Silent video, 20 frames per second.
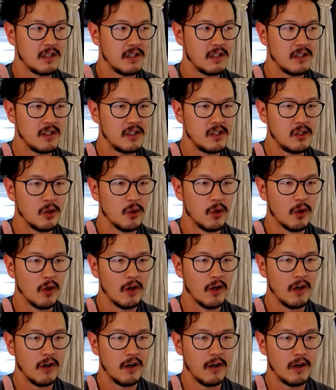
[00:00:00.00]

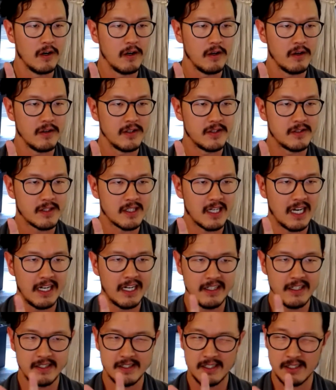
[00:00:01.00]
you're kind
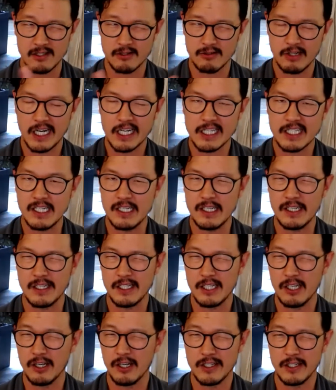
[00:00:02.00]
of distracting
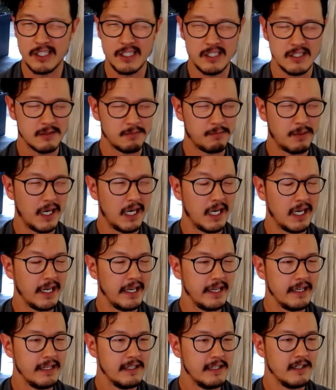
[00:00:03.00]
the audience
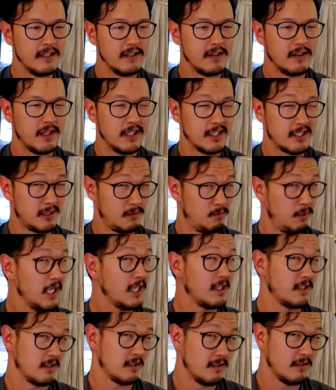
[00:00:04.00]
by the
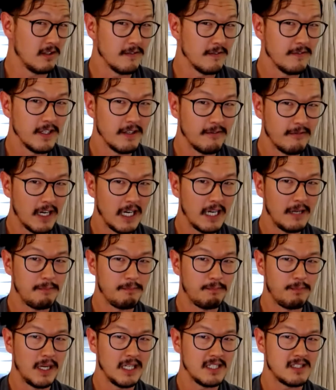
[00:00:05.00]
spectacle of it,
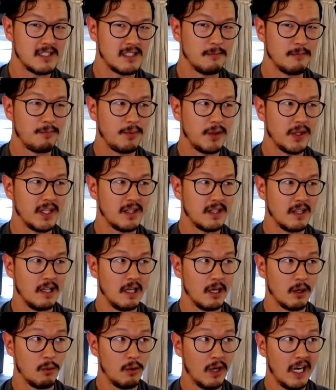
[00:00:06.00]
right? By simply the
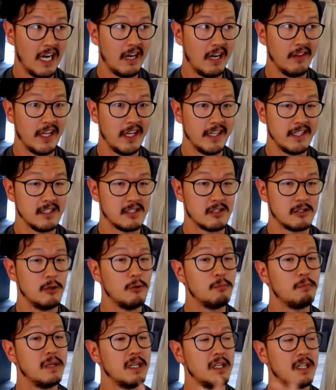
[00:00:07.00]
like, wow, that is so
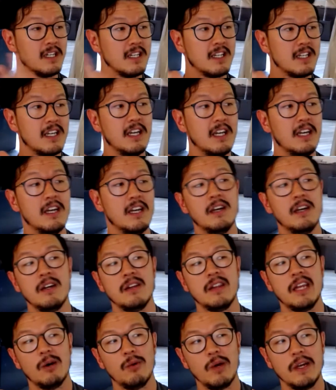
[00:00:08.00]
big.
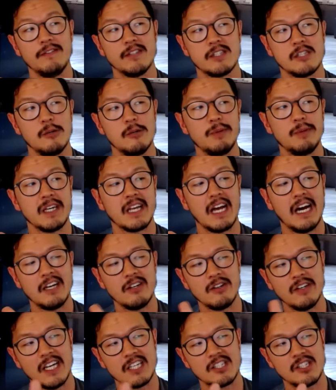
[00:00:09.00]
That wave is so big. I
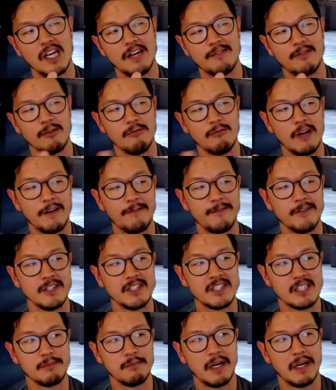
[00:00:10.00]
don't actually have a
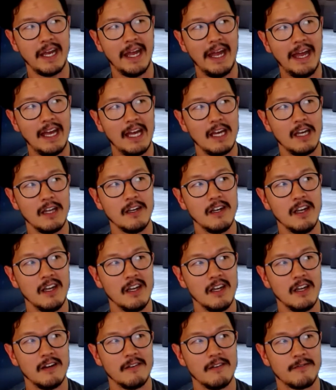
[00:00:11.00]
reference in my head
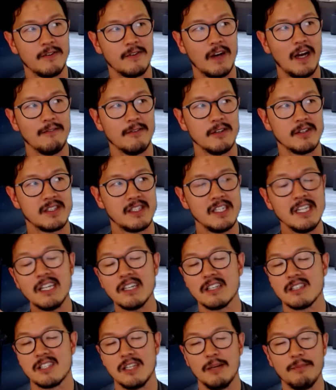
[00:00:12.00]
for ever seeing
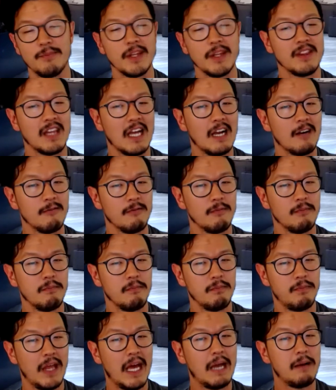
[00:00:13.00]
something that
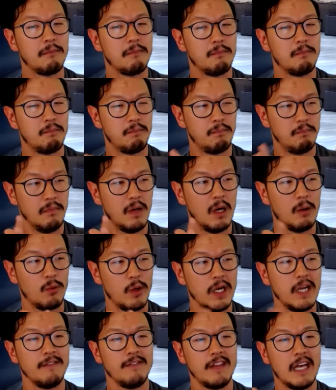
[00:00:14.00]
that a
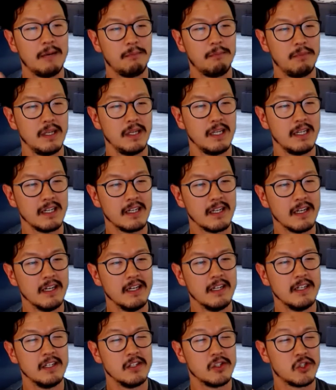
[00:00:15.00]
wave that big.
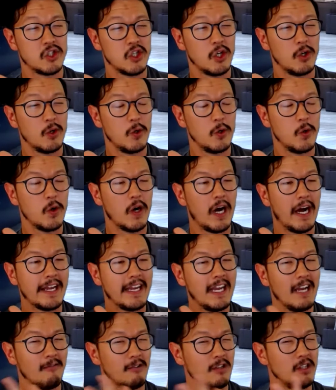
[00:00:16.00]
So I
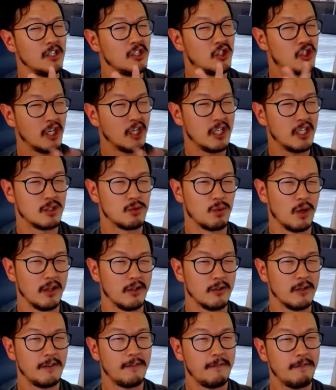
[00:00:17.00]
can't really judge
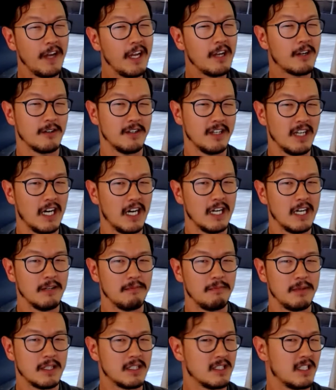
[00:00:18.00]
whether it's fake or not
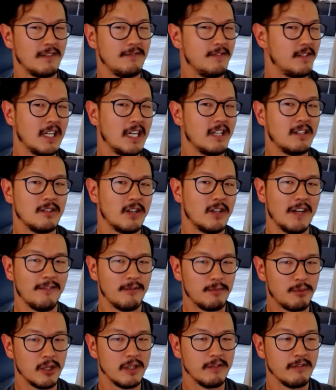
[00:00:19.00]
because I, I don't have a
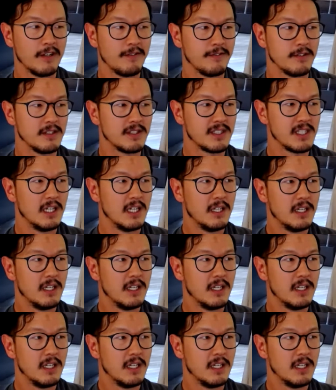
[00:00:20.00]
point of reference.